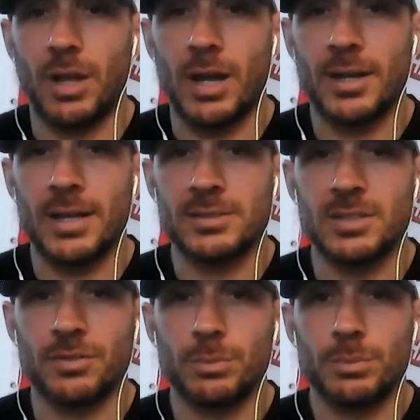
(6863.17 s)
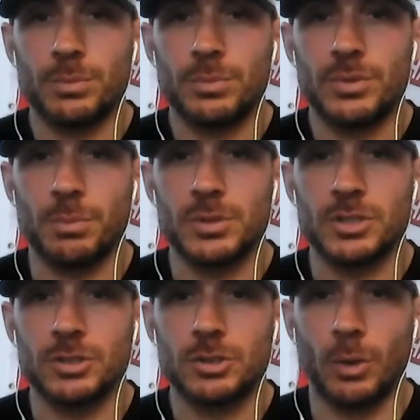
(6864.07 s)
fly as different positions.